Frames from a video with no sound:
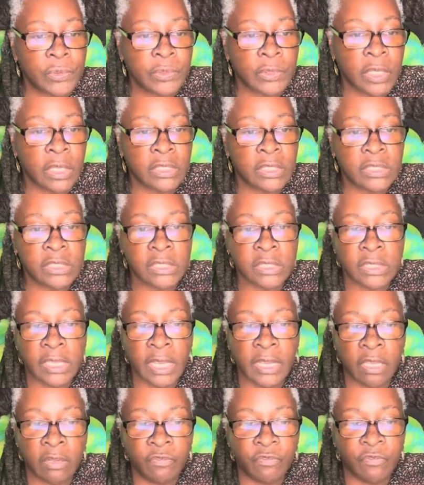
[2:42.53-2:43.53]
A
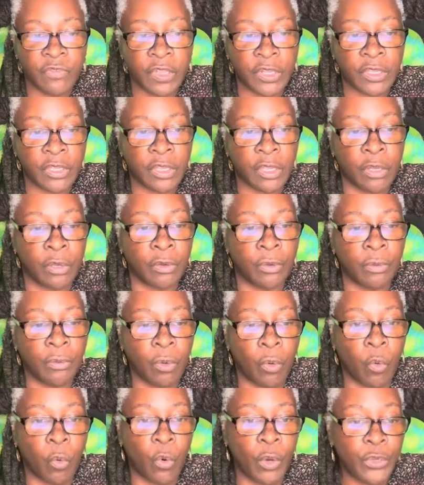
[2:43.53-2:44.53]
second
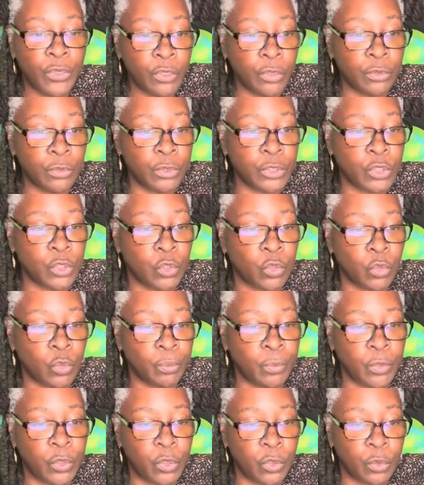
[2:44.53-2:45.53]
video on
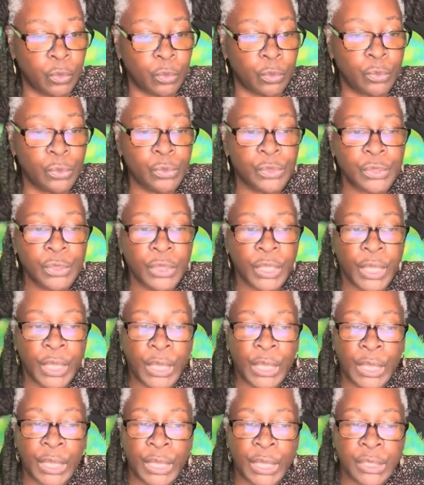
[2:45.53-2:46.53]
YouTube News
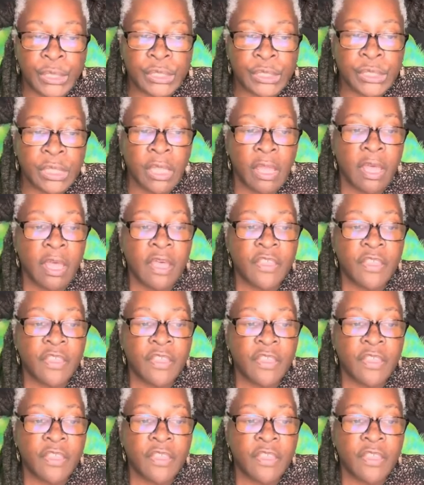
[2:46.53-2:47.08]
is